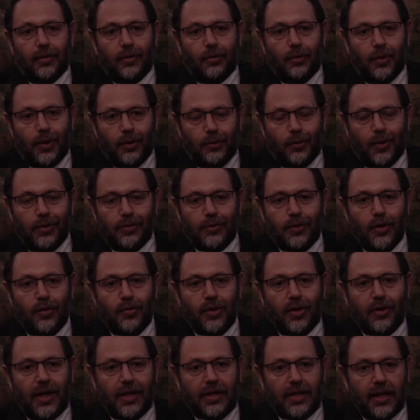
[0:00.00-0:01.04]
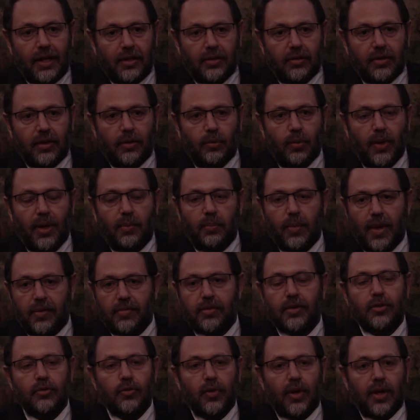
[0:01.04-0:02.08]
We serve a great country, we're
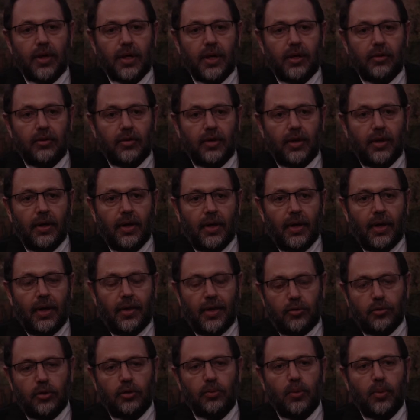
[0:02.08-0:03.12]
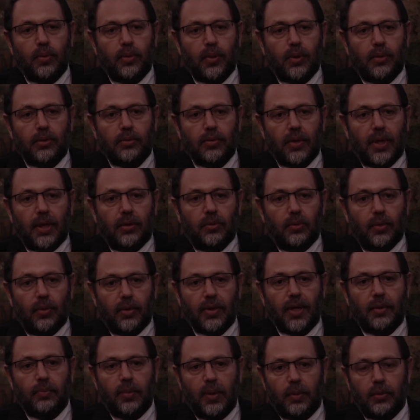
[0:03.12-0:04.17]
ambassadors for our country, and that's what we want to get. We
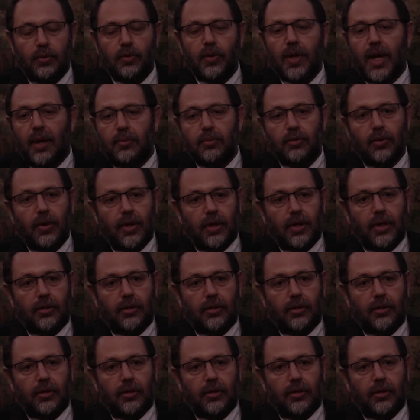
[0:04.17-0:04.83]
want to get people to come to our